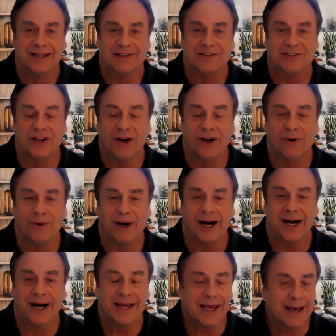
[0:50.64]
So
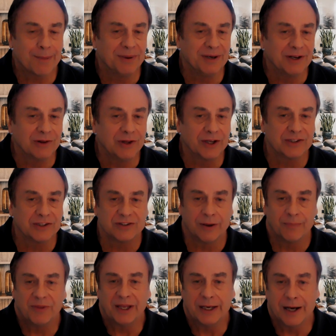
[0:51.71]
I happened to look
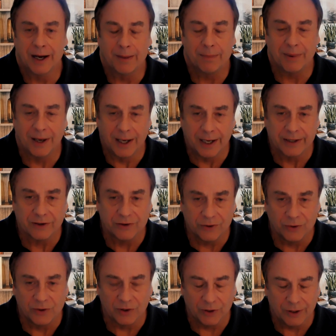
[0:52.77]
something up on
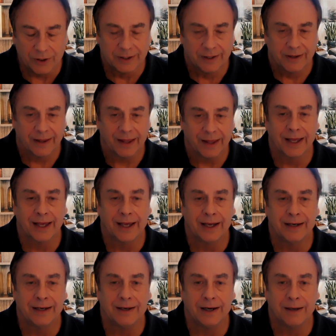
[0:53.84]
Google,
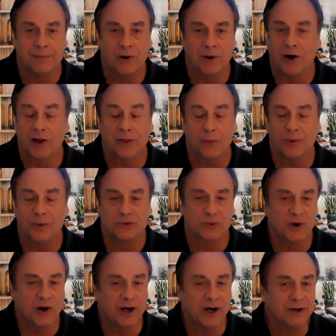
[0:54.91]
and all that was
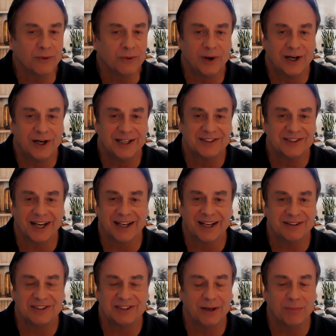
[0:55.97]
wrong was I
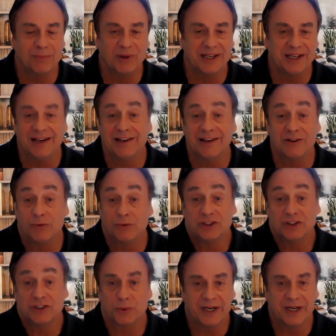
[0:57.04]
simply needed to
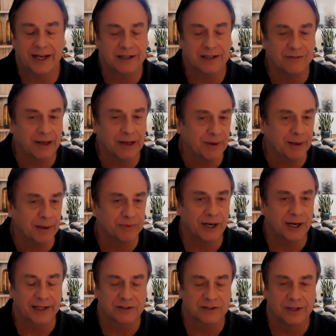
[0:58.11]
just reactivate my
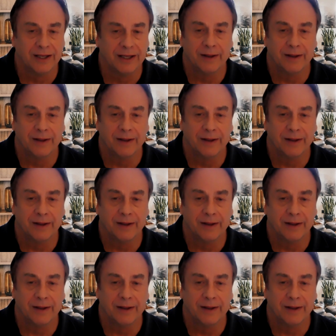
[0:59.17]
products.